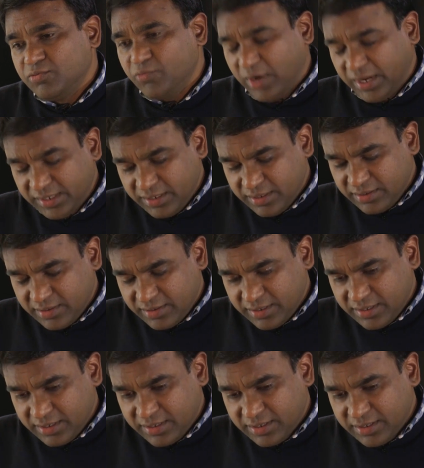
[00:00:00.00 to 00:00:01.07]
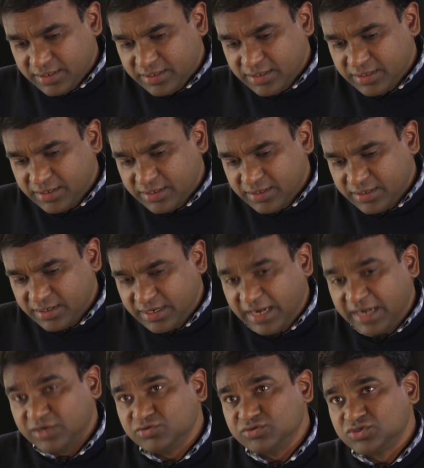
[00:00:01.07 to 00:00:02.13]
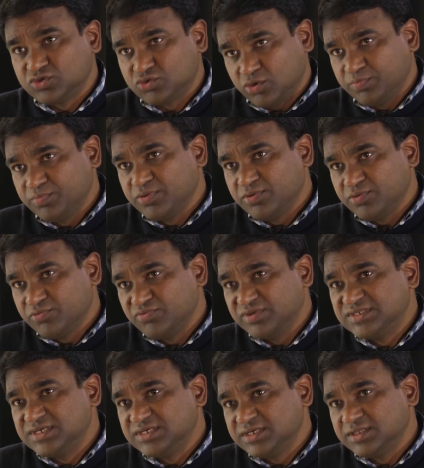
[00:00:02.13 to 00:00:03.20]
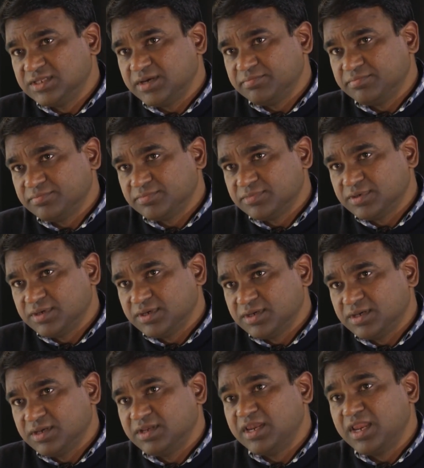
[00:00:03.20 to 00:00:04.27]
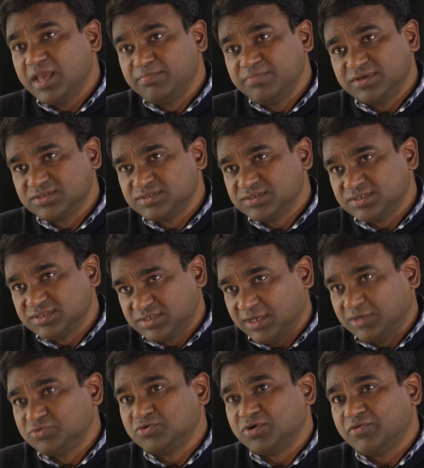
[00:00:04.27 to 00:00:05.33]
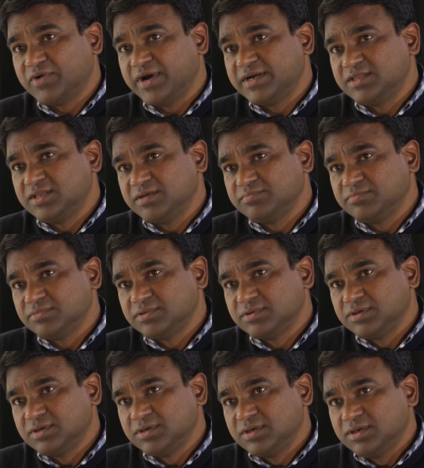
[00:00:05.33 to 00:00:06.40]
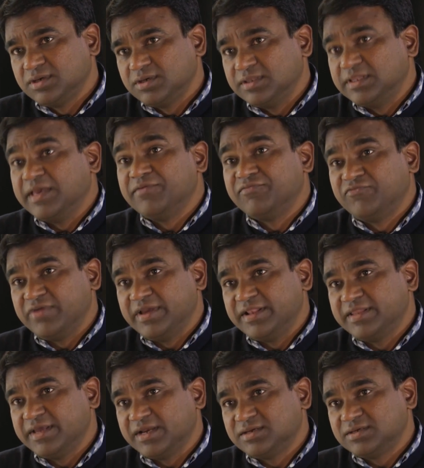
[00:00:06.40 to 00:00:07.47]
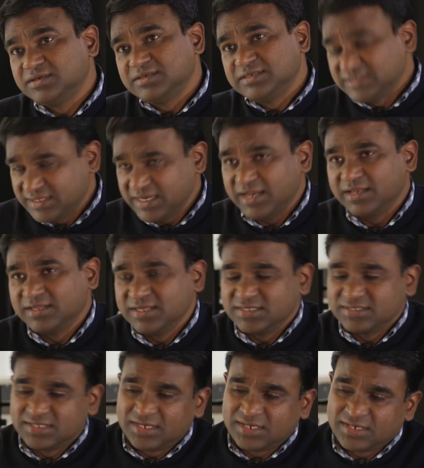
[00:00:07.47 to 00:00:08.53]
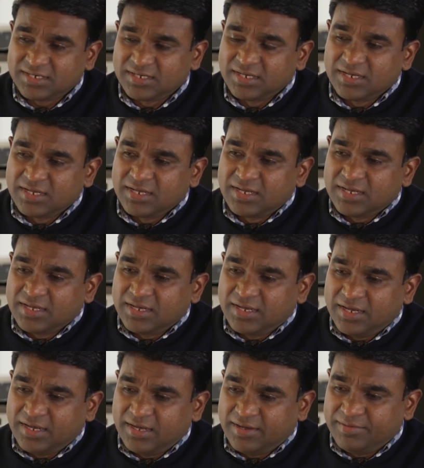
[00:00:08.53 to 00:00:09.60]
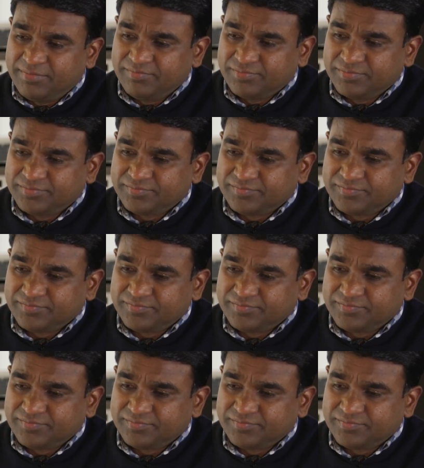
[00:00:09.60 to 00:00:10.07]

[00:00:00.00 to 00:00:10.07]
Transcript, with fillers: one to stop visiting them neighbors start to avoid them. They feel that still these are um,